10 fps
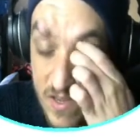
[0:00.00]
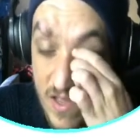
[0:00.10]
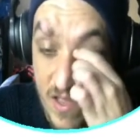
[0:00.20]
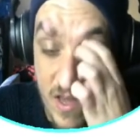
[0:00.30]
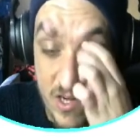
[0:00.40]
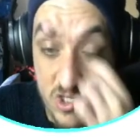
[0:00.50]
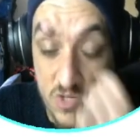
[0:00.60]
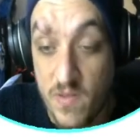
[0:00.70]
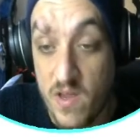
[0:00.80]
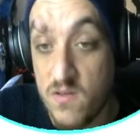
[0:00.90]
And it should
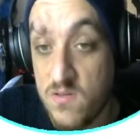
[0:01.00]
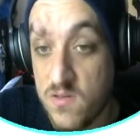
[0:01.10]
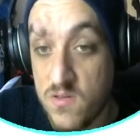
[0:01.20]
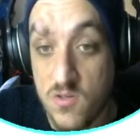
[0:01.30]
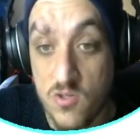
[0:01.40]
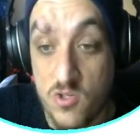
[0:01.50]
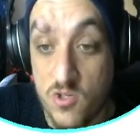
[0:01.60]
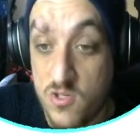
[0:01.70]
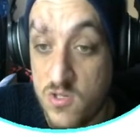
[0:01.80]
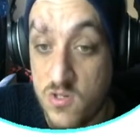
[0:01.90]
be
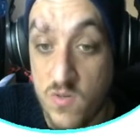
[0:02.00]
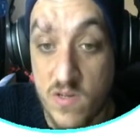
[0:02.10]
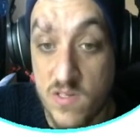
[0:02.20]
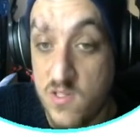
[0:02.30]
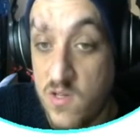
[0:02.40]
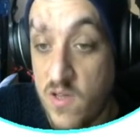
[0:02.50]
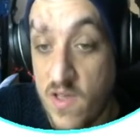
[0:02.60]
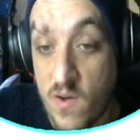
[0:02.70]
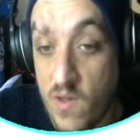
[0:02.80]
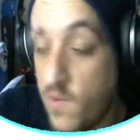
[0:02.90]
just do it. So again,
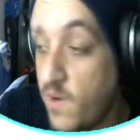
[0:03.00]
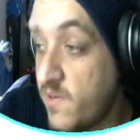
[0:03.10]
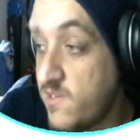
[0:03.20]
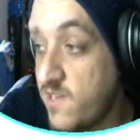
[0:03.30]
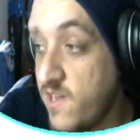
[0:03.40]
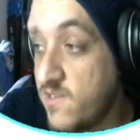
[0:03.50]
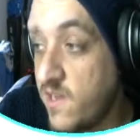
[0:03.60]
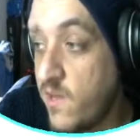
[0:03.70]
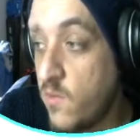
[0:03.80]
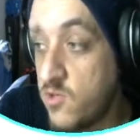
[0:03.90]
like when I press test,
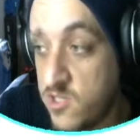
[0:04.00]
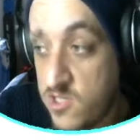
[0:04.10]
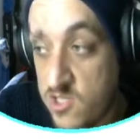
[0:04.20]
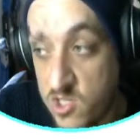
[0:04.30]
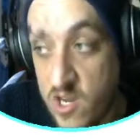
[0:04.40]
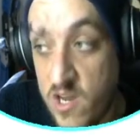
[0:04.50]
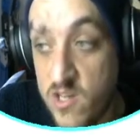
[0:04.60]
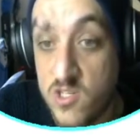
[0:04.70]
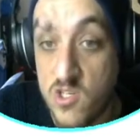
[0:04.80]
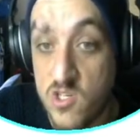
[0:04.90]
it will just change it
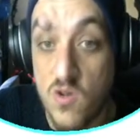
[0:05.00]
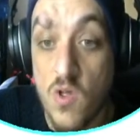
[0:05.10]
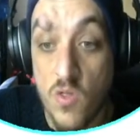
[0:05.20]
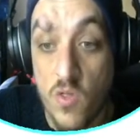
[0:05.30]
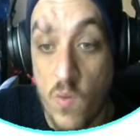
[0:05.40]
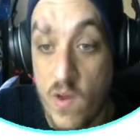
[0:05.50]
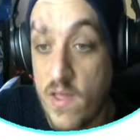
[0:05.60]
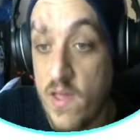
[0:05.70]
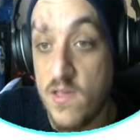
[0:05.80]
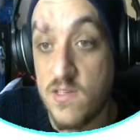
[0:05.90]
to the way it
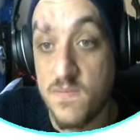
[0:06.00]
is.